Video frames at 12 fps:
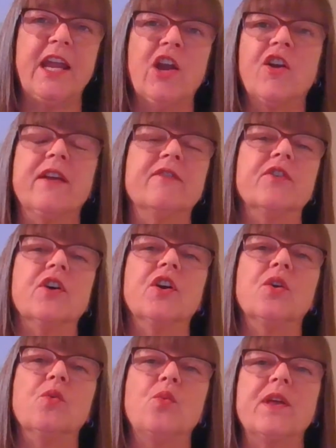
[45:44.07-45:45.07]

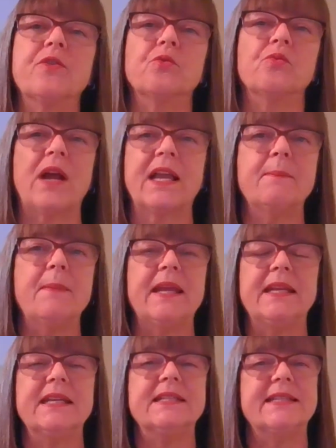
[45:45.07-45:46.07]
caregiver with
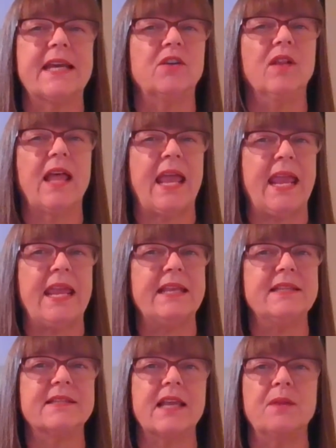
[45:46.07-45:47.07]
recommended dental
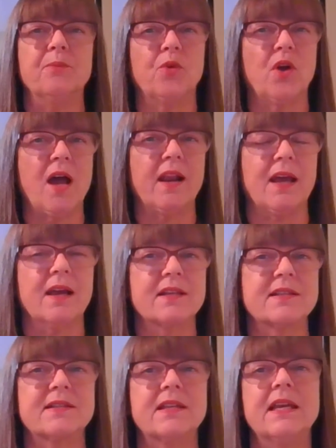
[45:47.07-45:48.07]
aids and
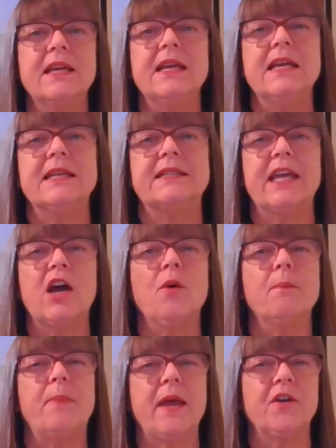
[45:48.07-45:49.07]
products to
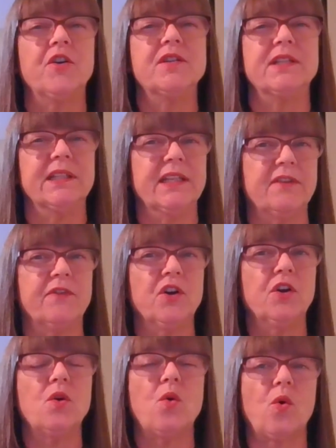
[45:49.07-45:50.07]
help better
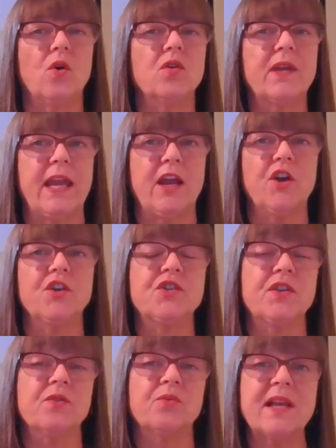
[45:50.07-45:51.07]
deliver oral care
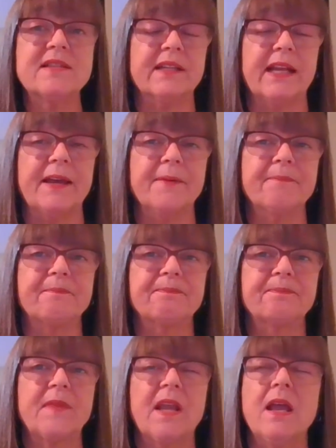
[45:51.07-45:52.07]
to the resident.
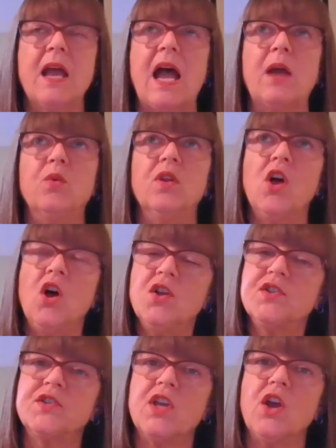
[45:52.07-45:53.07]
I will
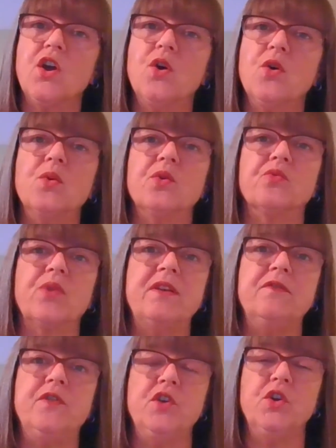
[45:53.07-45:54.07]
also
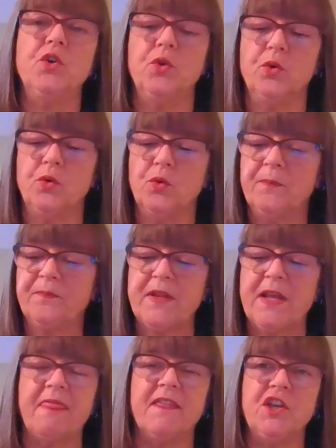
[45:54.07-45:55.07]
review
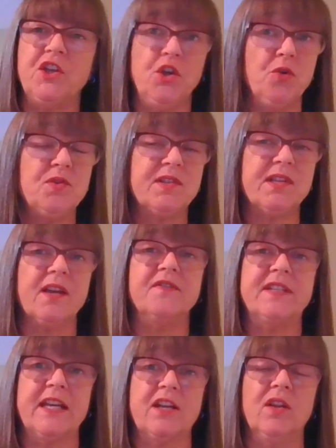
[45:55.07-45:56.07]
the use
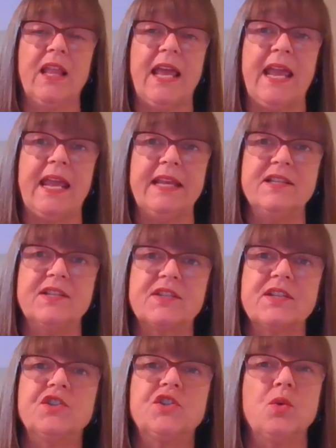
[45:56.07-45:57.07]
of dental
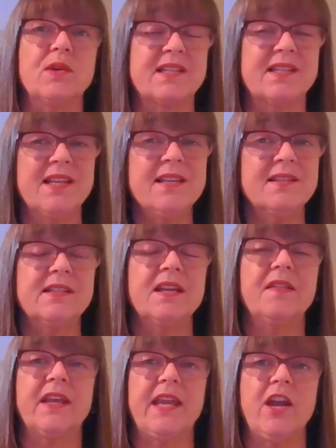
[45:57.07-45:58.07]
aids to
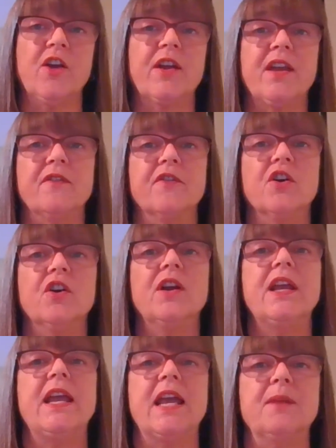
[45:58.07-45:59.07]
assist the caregiver
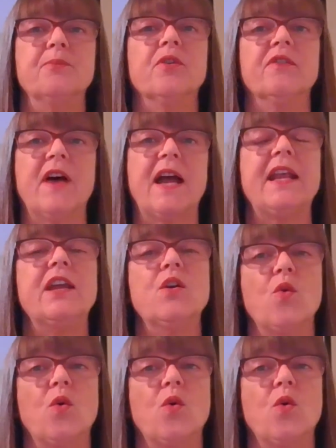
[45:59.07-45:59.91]
in providing